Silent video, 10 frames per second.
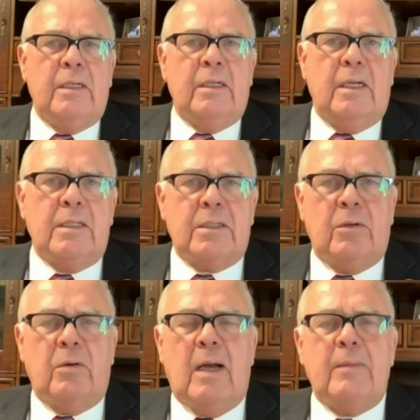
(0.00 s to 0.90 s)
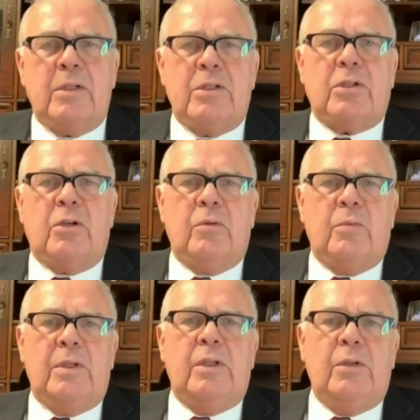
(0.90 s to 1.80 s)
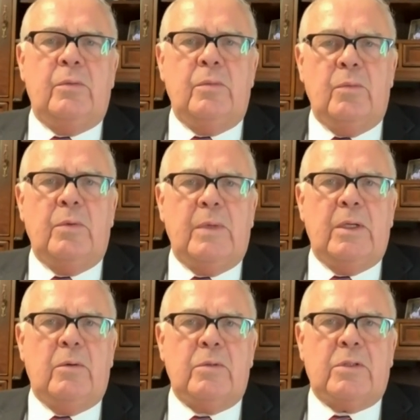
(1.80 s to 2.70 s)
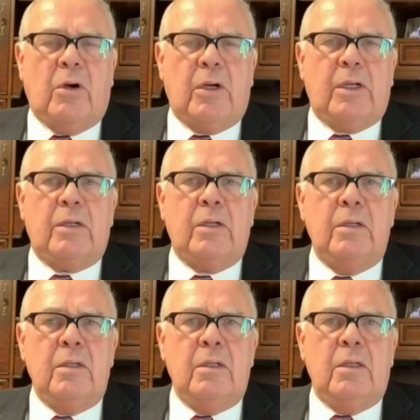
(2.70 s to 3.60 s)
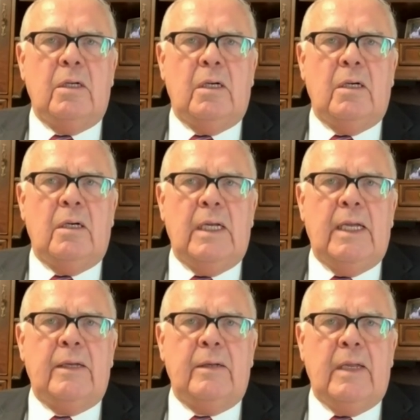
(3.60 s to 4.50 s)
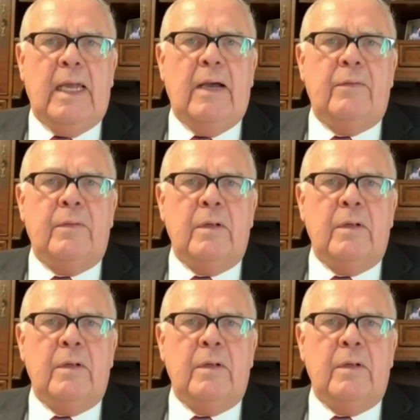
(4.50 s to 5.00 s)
And so I'm concerned when we don't target and have